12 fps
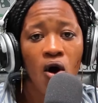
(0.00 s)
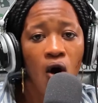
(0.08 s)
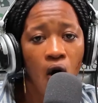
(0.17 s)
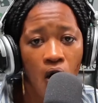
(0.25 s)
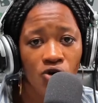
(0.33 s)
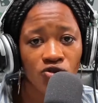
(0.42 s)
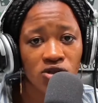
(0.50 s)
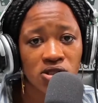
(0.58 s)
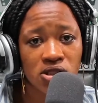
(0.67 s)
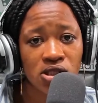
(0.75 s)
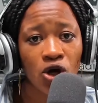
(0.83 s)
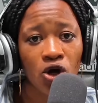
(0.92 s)
All this
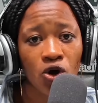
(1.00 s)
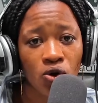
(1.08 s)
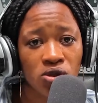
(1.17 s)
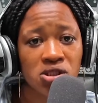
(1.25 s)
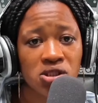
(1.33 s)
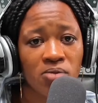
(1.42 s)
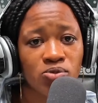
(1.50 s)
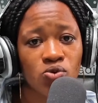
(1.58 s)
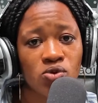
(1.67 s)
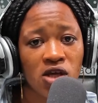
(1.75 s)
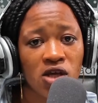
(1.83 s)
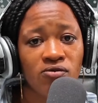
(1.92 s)
is a good step
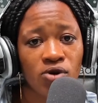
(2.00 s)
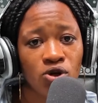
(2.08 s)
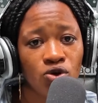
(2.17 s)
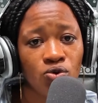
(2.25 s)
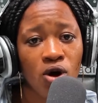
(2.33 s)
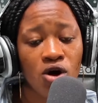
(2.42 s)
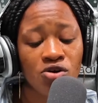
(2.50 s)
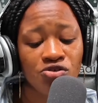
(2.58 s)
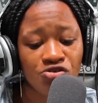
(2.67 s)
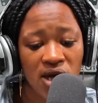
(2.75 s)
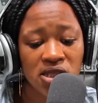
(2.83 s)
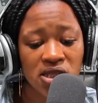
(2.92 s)
towards giving you
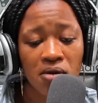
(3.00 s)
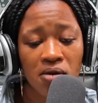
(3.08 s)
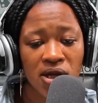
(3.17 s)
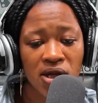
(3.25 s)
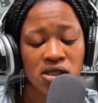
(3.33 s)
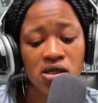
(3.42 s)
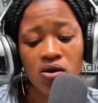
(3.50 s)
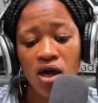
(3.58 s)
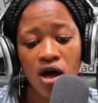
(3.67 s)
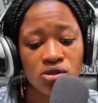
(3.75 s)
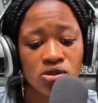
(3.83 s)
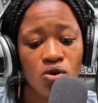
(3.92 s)
great mental
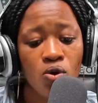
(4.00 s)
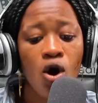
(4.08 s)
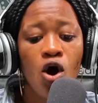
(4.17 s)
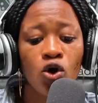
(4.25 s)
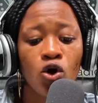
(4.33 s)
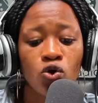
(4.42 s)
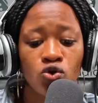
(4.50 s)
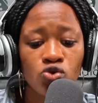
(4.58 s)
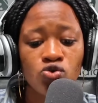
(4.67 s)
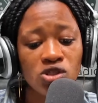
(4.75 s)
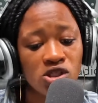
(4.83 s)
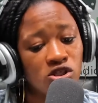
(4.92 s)
health. So kudos to
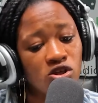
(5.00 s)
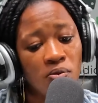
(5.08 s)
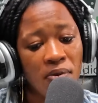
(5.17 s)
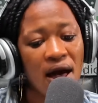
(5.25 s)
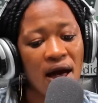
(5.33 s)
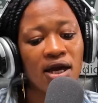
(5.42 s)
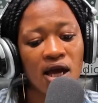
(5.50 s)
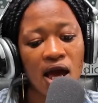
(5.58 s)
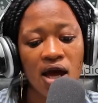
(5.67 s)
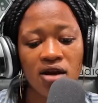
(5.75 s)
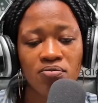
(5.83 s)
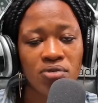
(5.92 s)
DigitalPak,
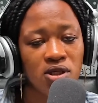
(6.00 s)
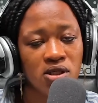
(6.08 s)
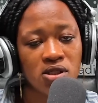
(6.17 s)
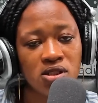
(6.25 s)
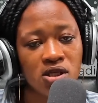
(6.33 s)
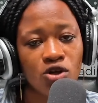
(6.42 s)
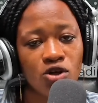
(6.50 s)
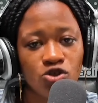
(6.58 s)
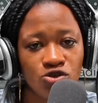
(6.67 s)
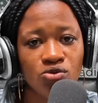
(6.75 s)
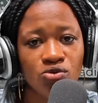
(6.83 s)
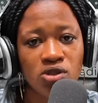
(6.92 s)
and please
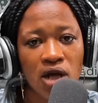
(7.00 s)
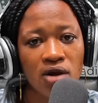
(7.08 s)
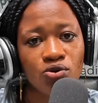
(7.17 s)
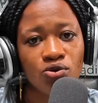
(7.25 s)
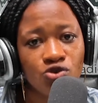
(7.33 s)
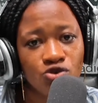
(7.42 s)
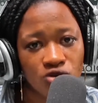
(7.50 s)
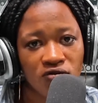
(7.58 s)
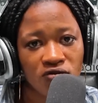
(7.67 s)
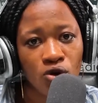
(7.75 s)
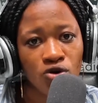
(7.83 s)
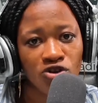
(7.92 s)
do download Drift
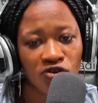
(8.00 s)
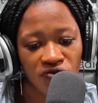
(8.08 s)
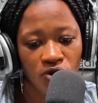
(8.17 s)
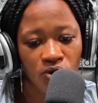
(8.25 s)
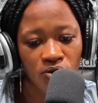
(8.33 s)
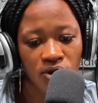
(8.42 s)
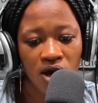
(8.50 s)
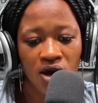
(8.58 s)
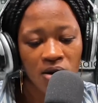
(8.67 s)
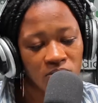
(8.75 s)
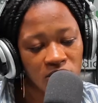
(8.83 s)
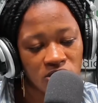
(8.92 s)
on your phone.
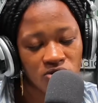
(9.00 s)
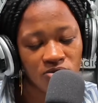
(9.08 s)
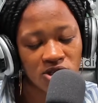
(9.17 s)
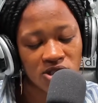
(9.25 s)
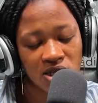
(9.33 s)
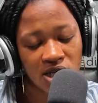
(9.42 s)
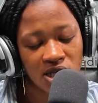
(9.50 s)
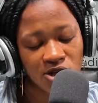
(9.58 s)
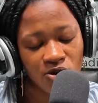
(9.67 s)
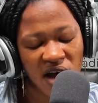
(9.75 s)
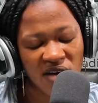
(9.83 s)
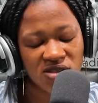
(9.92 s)
Please, nobody still has, they don't
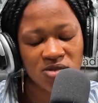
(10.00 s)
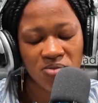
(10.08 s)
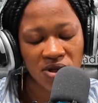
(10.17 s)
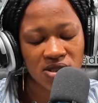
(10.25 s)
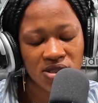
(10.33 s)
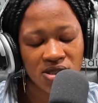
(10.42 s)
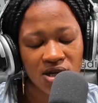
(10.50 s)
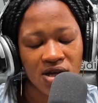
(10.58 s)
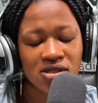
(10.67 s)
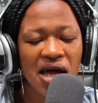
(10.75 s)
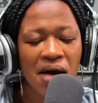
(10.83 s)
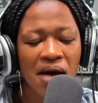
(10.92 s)
have space.
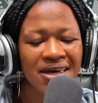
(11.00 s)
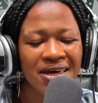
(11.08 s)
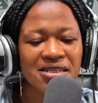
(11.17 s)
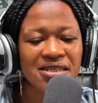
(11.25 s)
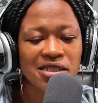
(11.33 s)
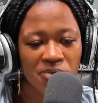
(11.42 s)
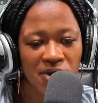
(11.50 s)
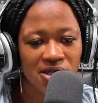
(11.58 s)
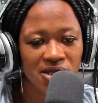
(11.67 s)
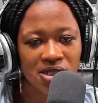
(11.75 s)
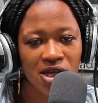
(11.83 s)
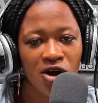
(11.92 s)
Start making
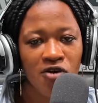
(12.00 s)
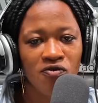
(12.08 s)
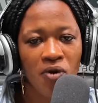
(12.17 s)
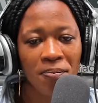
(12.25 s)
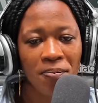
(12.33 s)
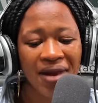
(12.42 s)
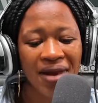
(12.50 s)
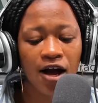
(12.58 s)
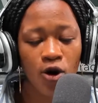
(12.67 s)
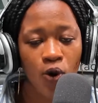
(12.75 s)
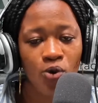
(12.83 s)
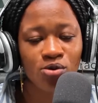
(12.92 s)
space for
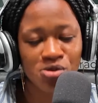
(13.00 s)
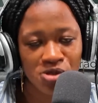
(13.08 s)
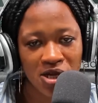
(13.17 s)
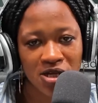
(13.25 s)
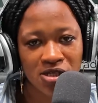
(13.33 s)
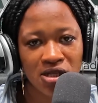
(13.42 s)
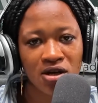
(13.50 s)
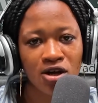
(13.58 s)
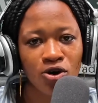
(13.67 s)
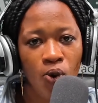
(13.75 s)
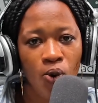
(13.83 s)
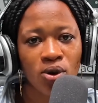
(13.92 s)
Black-owned things that are
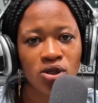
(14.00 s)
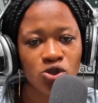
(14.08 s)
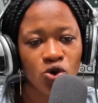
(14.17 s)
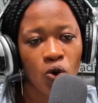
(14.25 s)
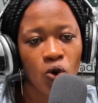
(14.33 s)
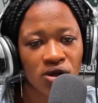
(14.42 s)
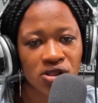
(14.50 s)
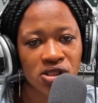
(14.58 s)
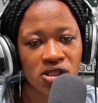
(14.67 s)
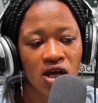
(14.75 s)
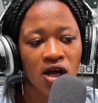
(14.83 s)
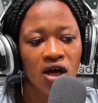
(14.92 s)
going towards
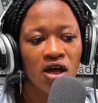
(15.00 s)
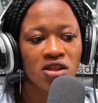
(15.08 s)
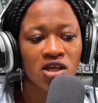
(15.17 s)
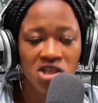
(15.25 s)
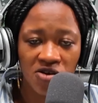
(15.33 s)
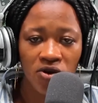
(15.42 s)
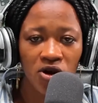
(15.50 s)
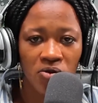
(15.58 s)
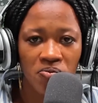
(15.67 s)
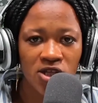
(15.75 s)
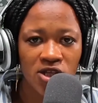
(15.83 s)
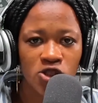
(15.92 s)
the
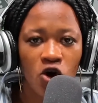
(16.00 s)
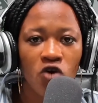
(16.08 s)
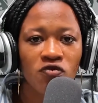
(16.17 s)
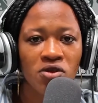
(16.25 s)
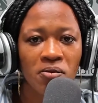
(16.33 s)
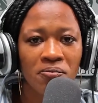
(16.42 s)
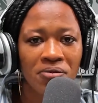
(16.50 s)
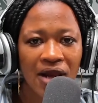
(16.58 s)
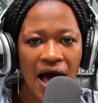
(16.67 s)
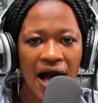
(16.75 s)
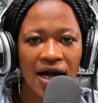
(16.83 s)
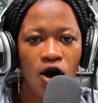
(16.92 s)
development of the
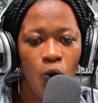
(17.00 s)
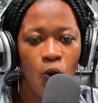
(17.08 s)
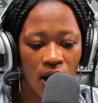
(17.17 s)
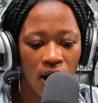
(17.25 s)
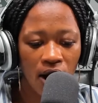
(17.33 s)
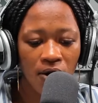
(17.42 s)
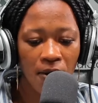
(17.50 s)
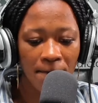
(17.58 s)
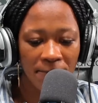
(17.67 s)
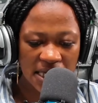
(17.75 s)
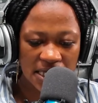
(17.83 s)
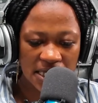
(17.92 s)
Black
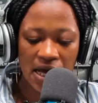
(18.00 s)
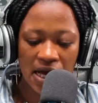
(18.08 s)
well-being.